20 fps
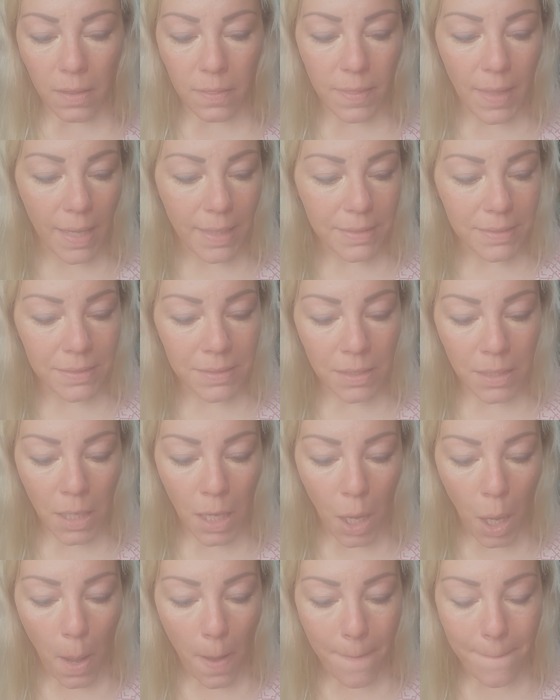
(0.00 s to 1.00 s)
that
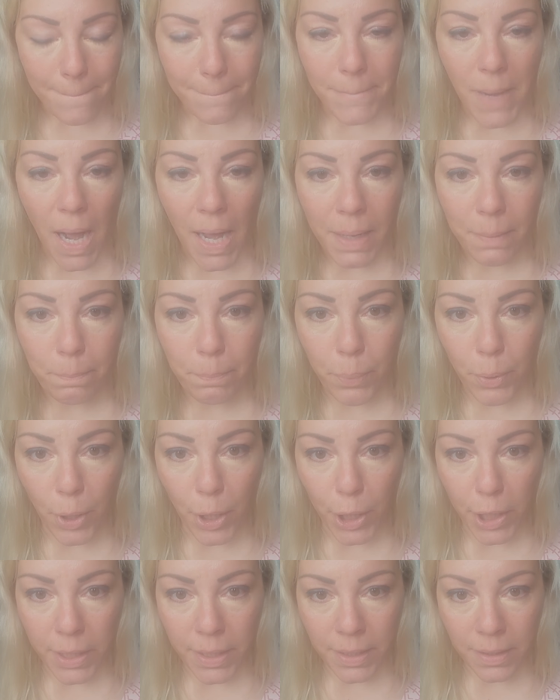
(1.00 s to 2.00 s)
my
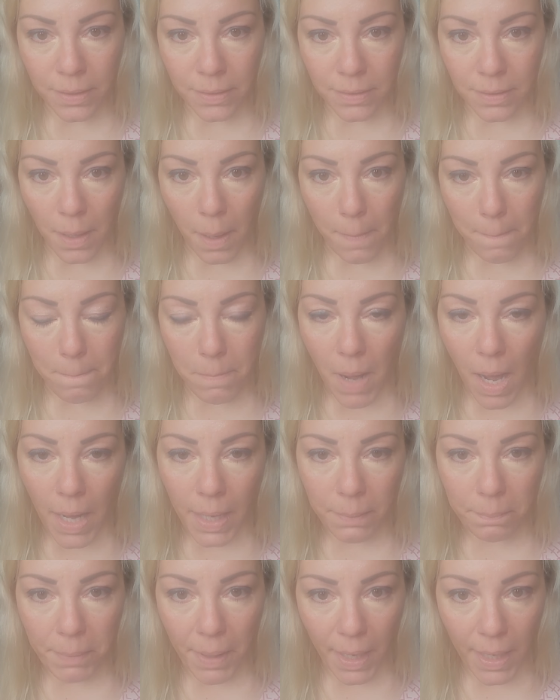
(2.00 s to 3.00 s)
book,
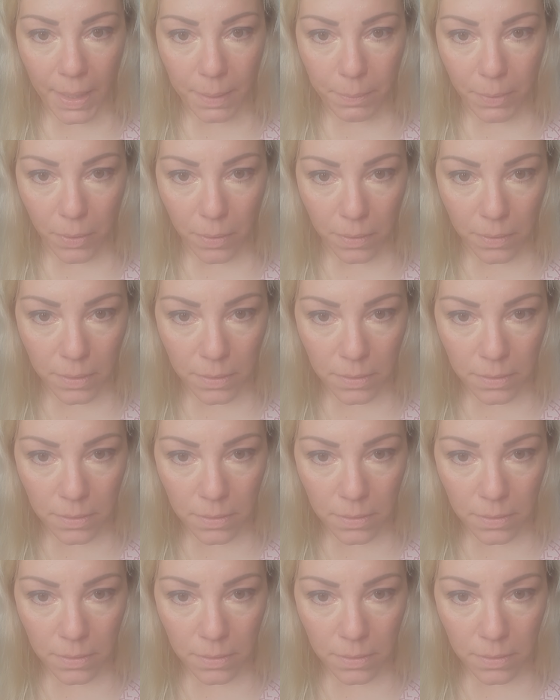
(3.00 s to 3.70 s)
my Bible,